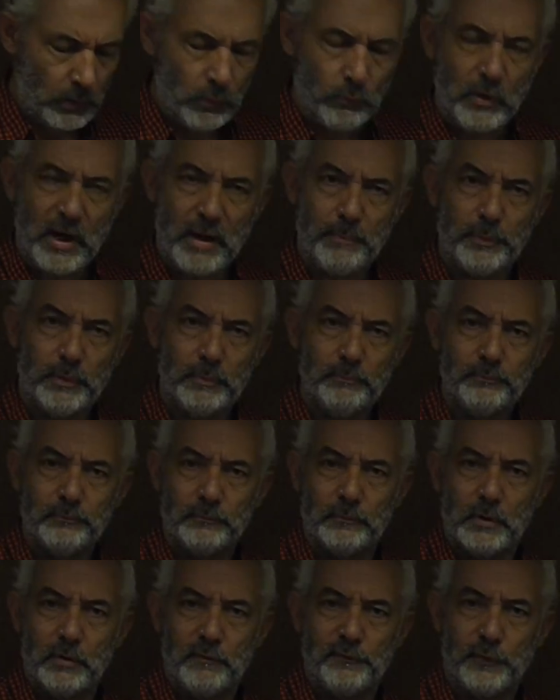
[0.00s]
RAP
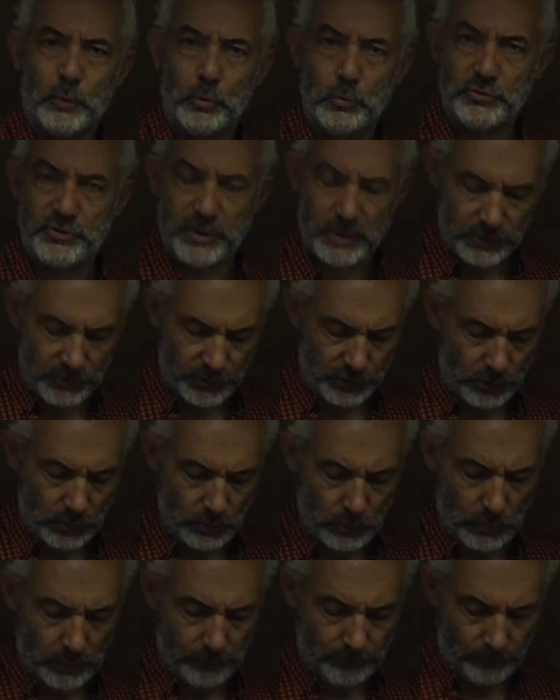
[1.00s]
falls
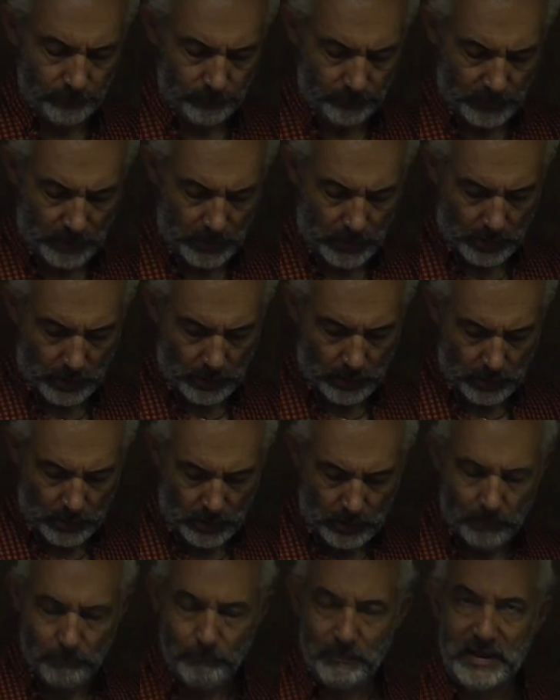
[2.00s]
into
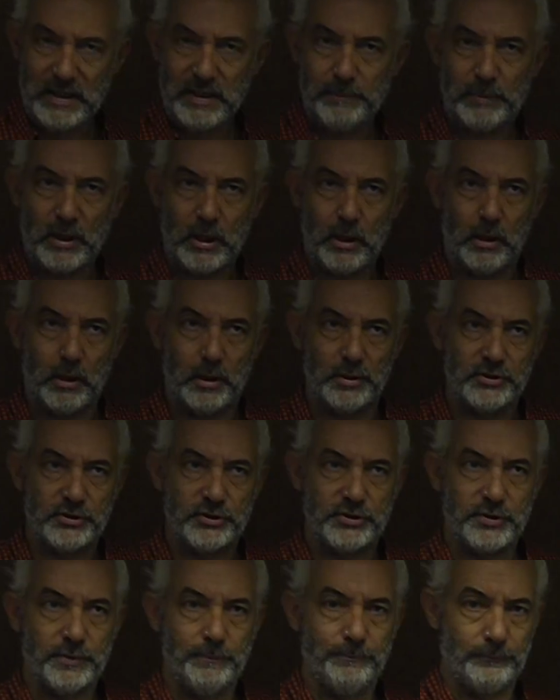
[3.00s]
many
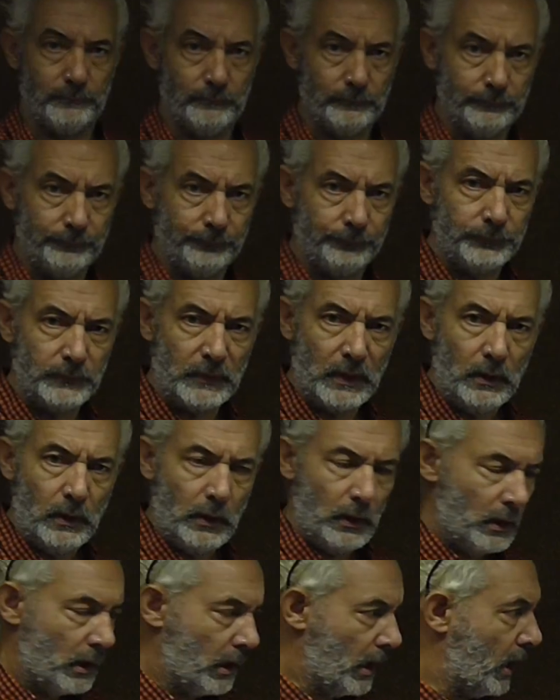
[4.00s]
parts,
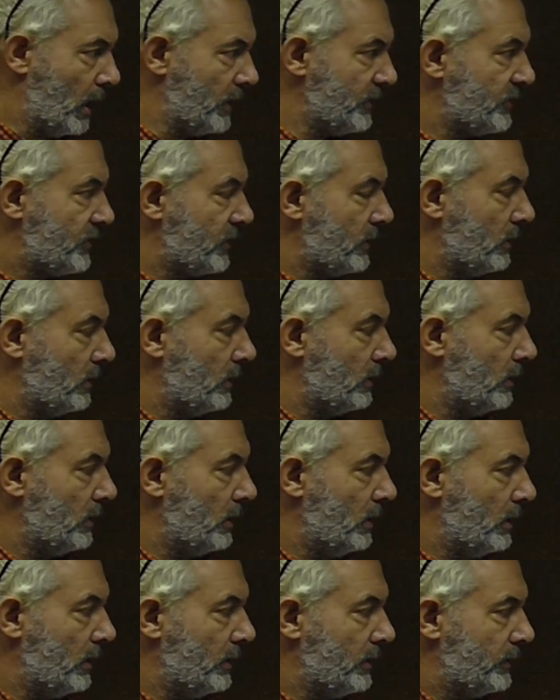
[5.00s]
and
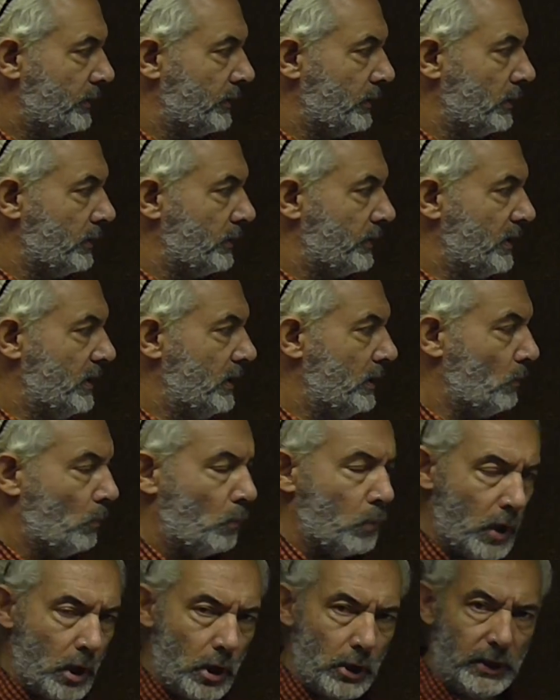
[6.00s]
the
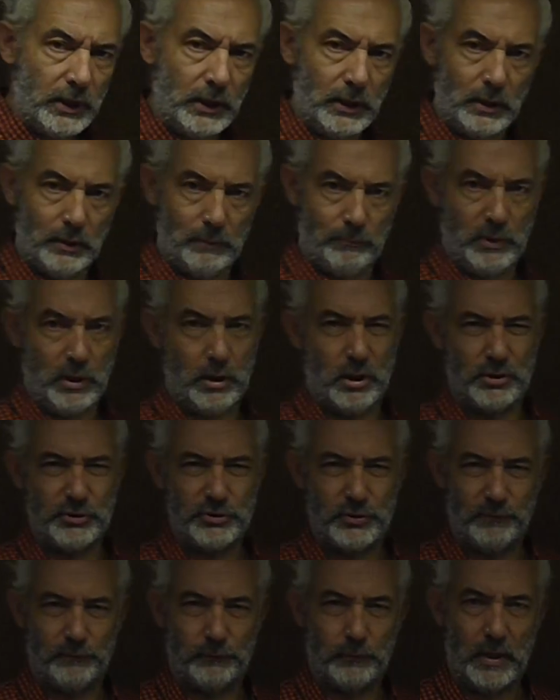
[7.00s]
working
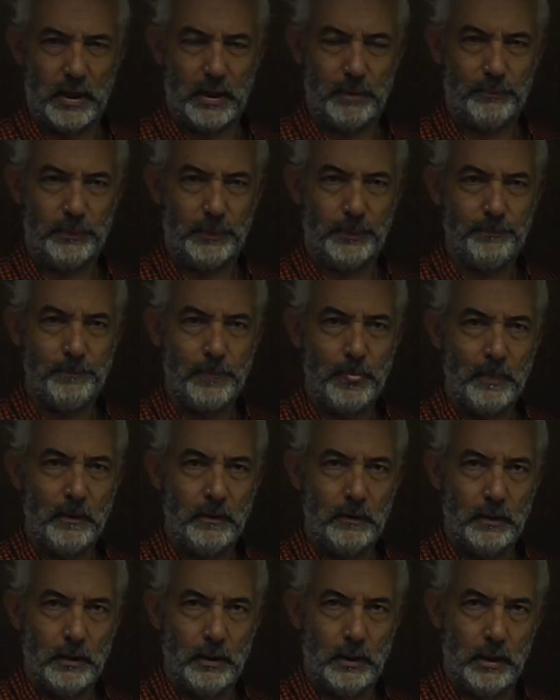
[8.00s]
parts of RAP
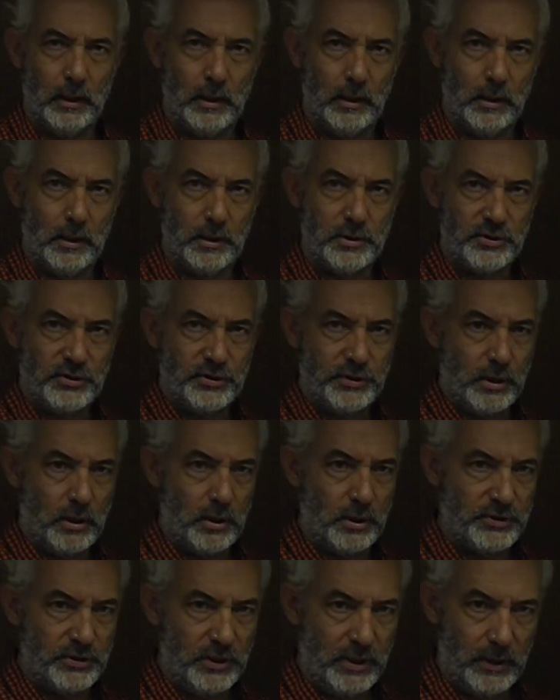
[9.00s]

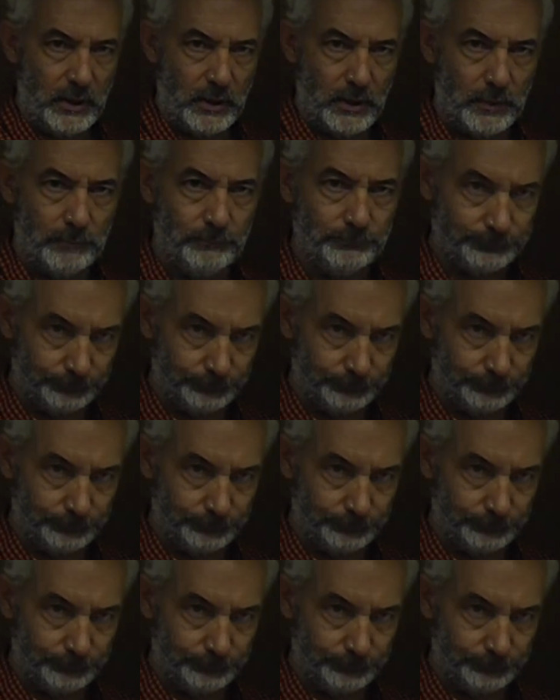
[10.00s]
start here.